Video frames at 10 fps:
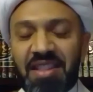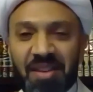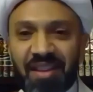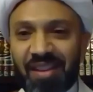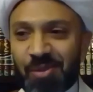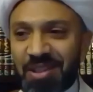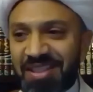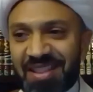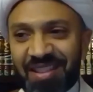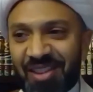It was
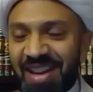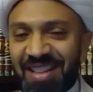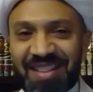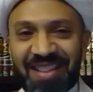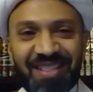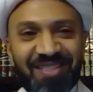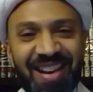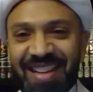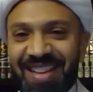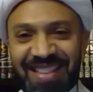the greatest,
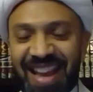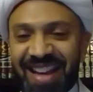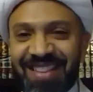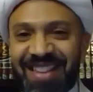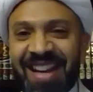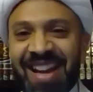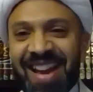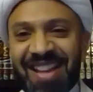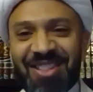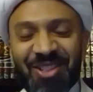right? Exactly.
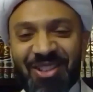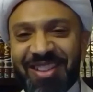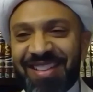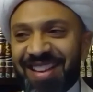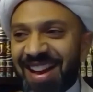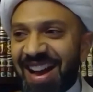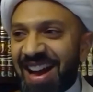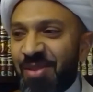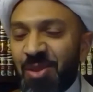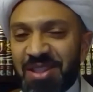So
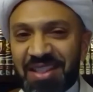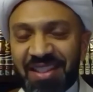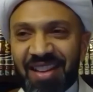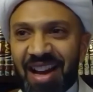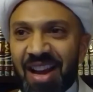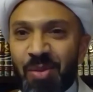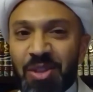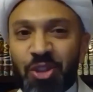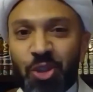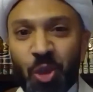I was
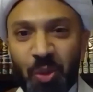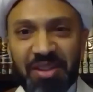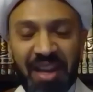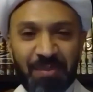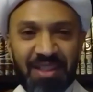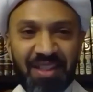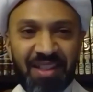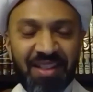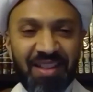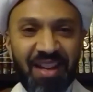so
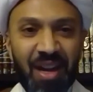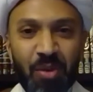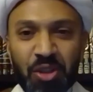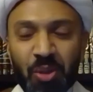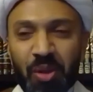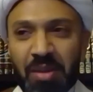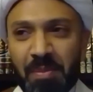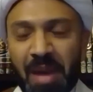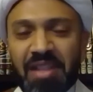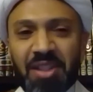tempted. I was so
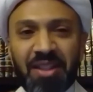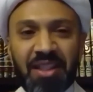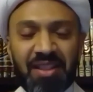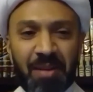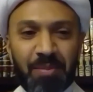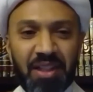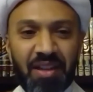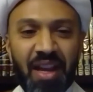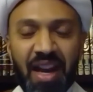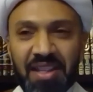immensely
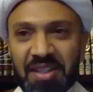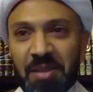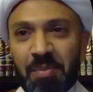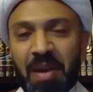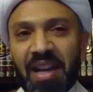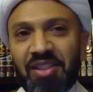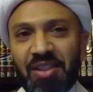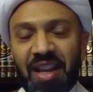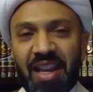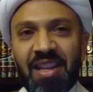tempted. And I sit back
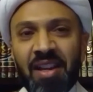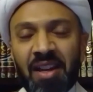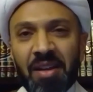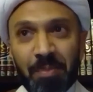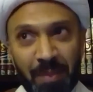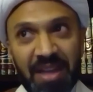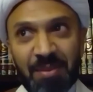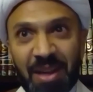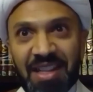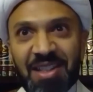today, many,
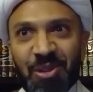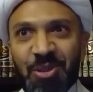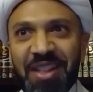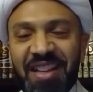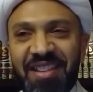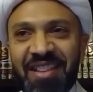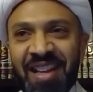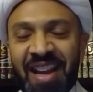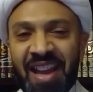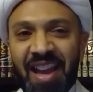many years later,
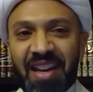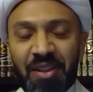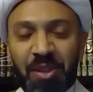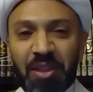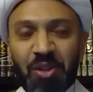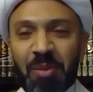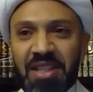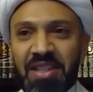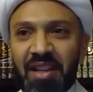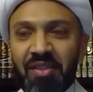and I think to
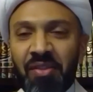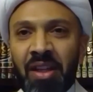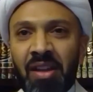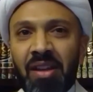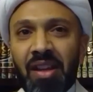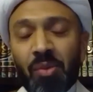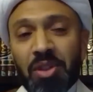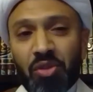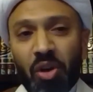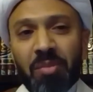myself, it
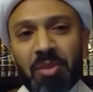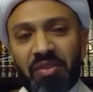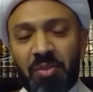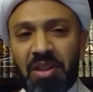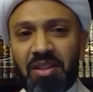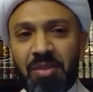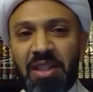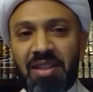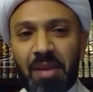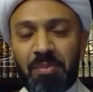was normal for me to
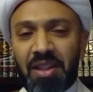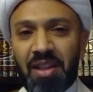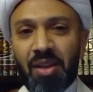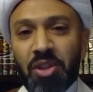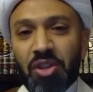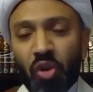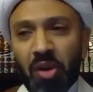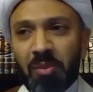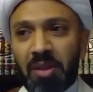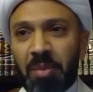be tempted. It was
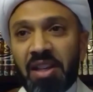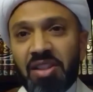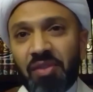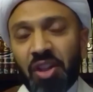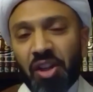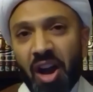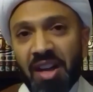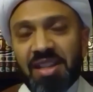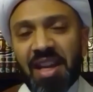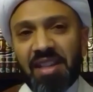normal because of the
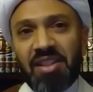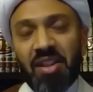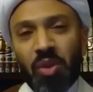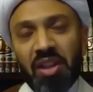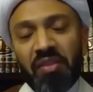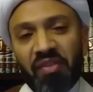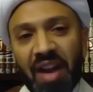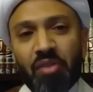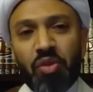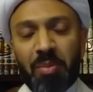context in which I
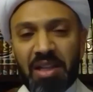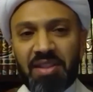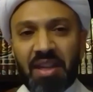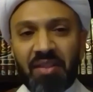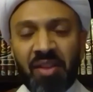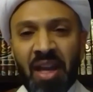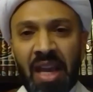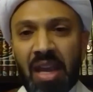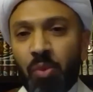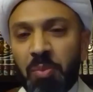found myself.
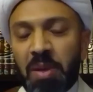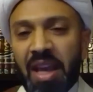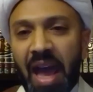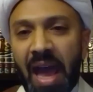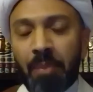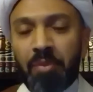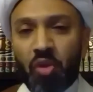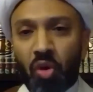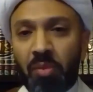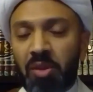It would be
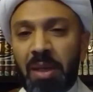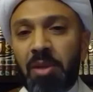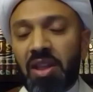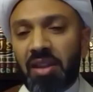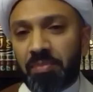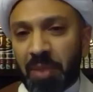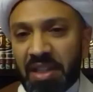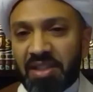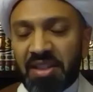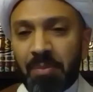abnormal, maybe by
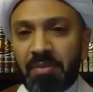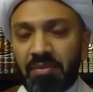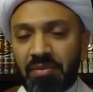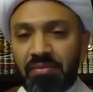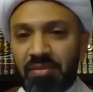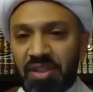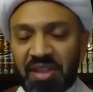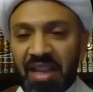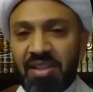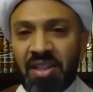some
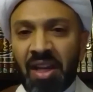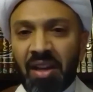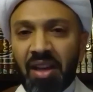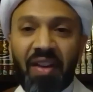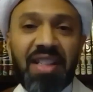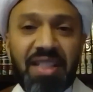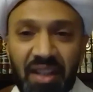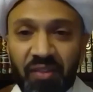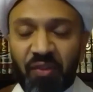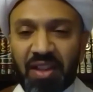sense, if I
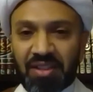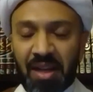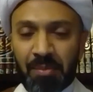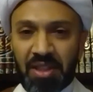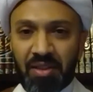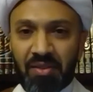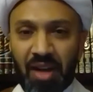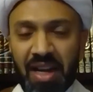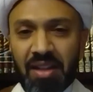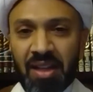didn't feel tempted,
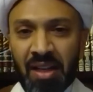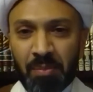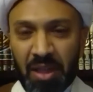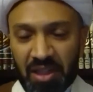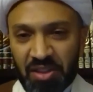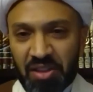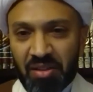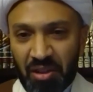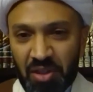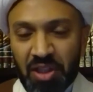right? Because
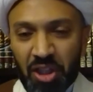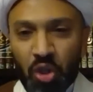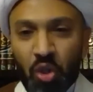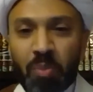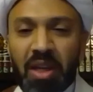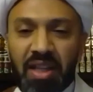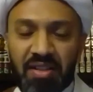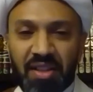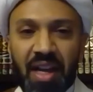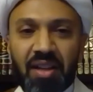there is a human
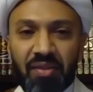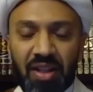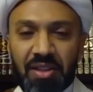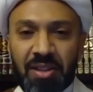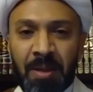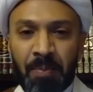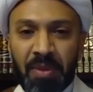inside of us.